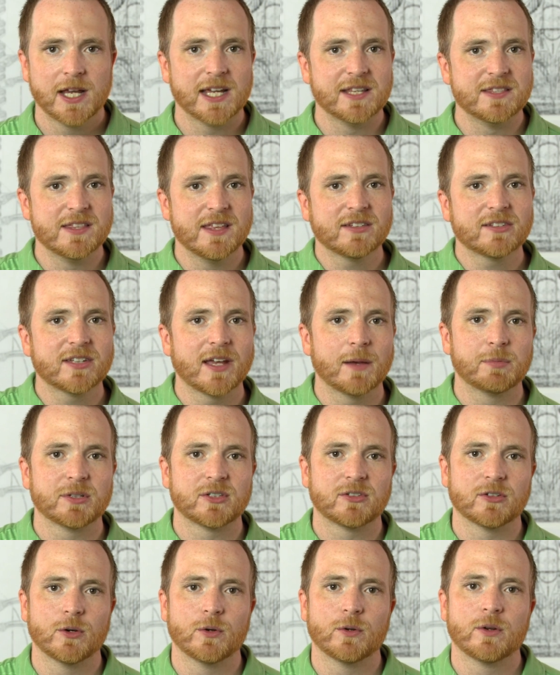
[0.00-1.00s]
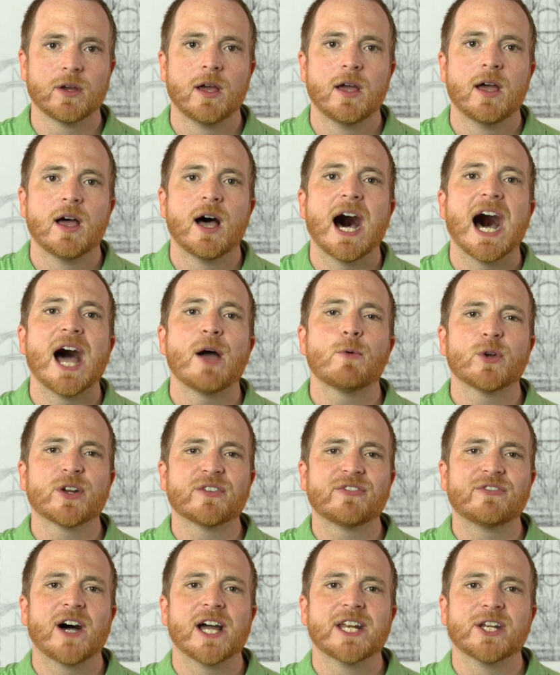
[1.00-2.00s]
In this episode, I want to
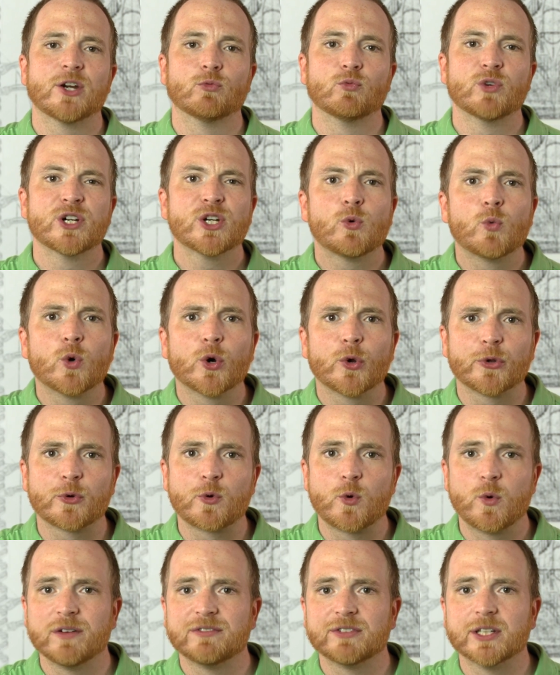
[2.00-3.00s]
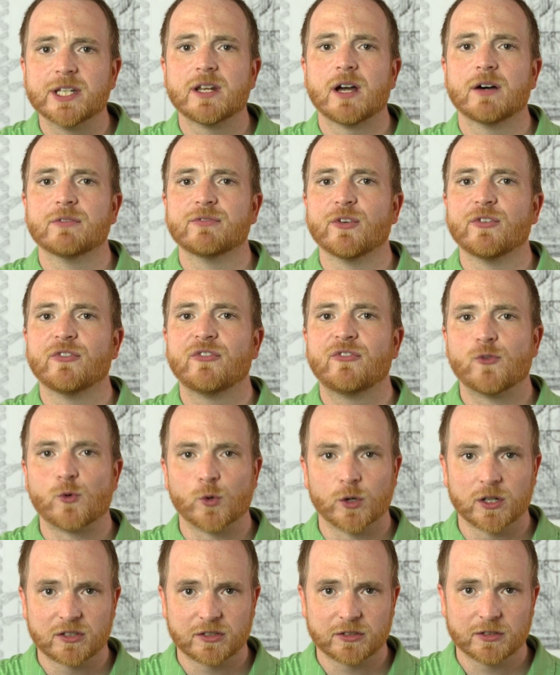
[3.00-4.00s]
find a real-world equivalent of the
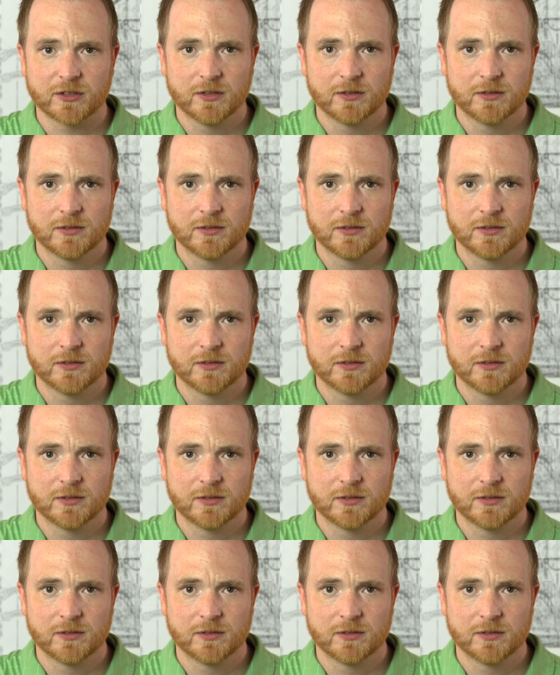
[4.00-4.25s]
Force.